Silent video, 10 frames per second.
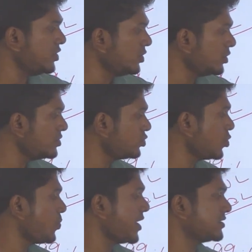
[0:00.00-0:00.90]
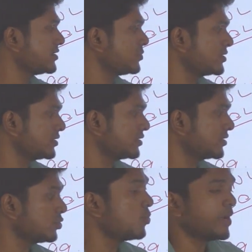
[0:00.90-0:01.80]
and euro is
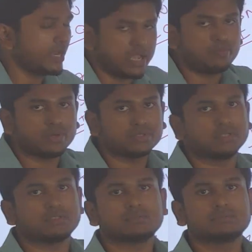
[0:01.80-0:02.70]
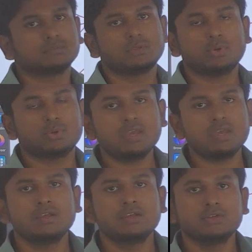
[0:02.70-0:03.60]
2.9%,
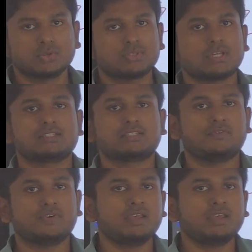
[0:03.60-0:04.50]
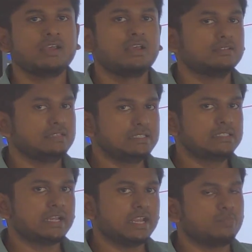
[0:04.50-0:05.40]
okay? So such a way
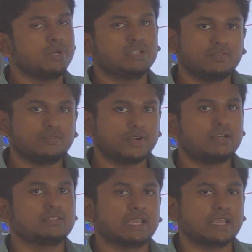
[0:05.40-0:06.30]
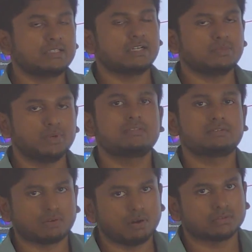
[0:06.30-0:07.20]
this statement, the second statement
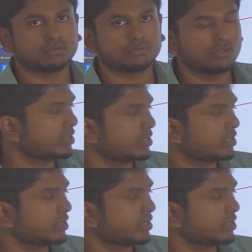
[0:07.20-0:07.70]
is wrong,